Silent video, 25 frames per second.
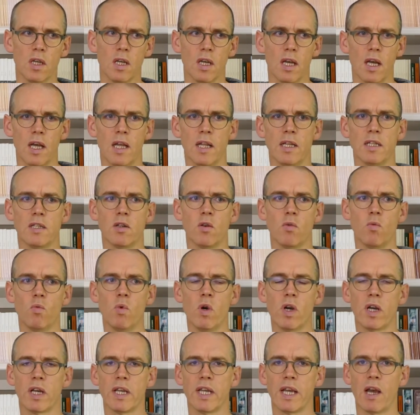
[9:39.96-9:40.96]
and
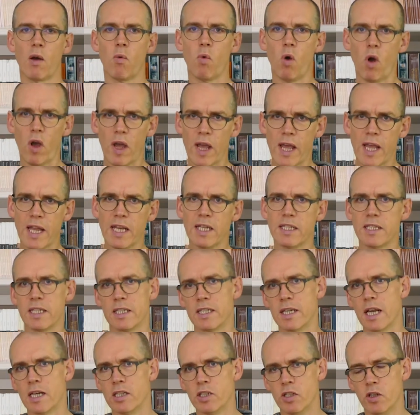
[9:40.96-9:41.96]
working out what hints
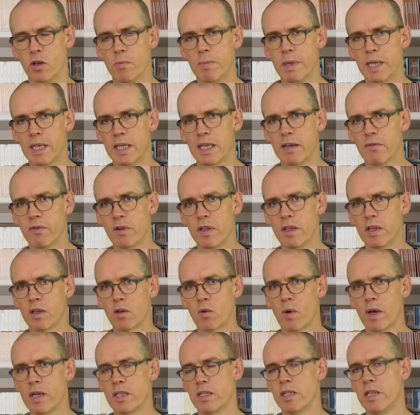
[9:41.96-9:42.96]
essentially are being given in the
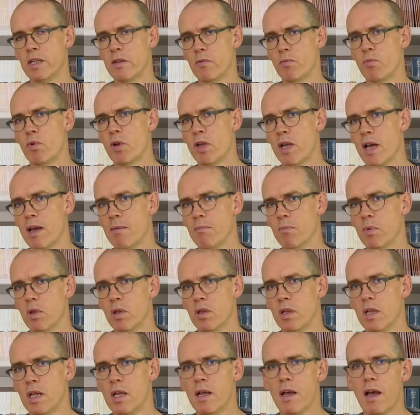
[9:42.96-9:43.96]
question in the
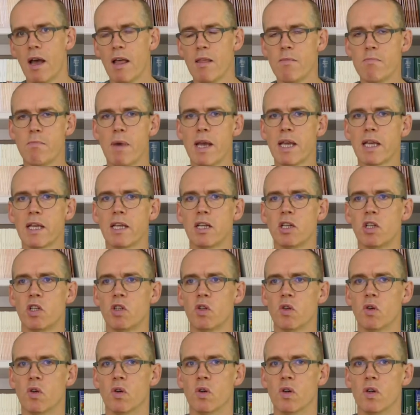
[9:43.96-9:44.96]
preamble, and making
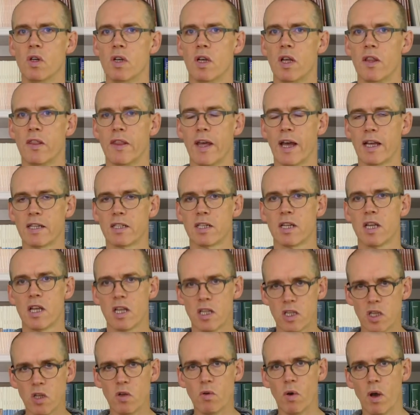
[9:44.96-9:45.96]
sure that
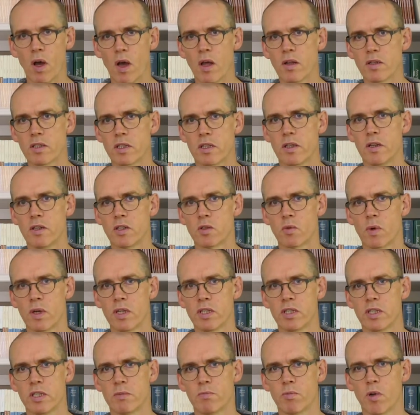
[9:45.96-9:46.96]
you answer those
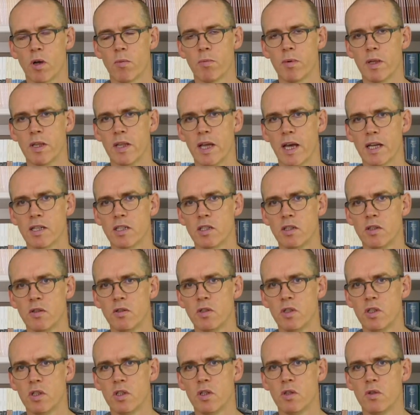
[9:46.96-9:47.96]
questions properly, that you
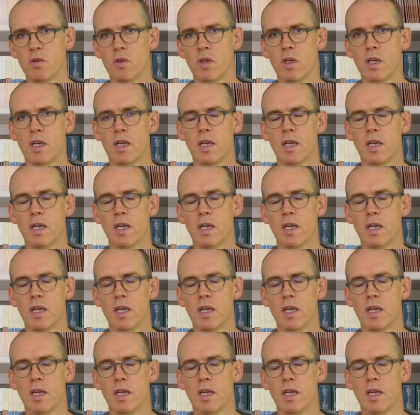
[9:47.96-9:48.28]
do